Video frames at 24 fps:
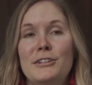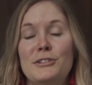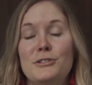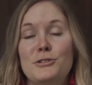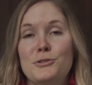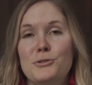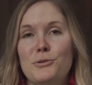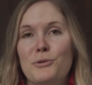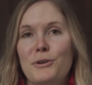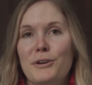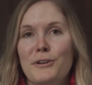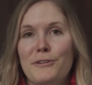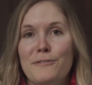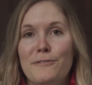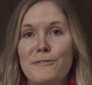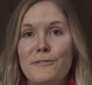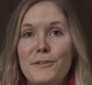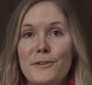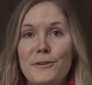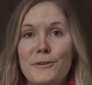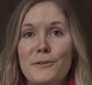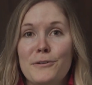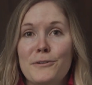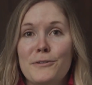
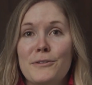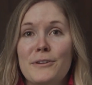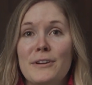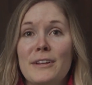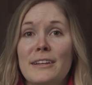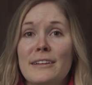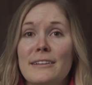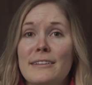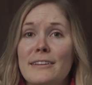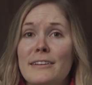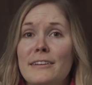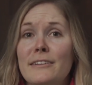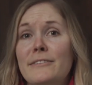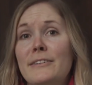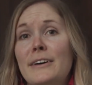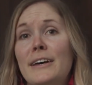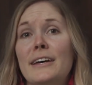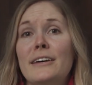enjoy food, live